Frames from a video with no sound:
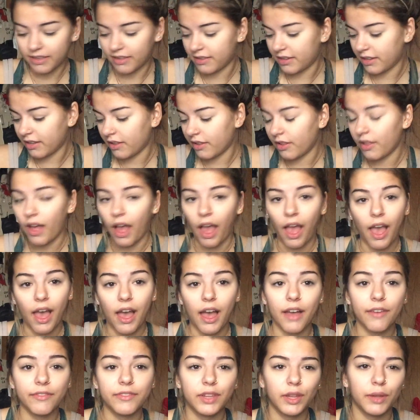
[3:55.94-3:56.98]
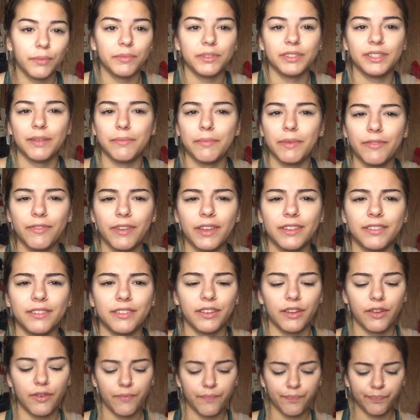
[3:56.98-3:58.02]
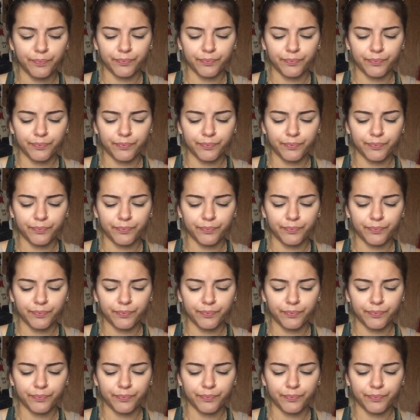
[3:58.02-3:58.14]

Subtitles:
still have time to set my face, you know?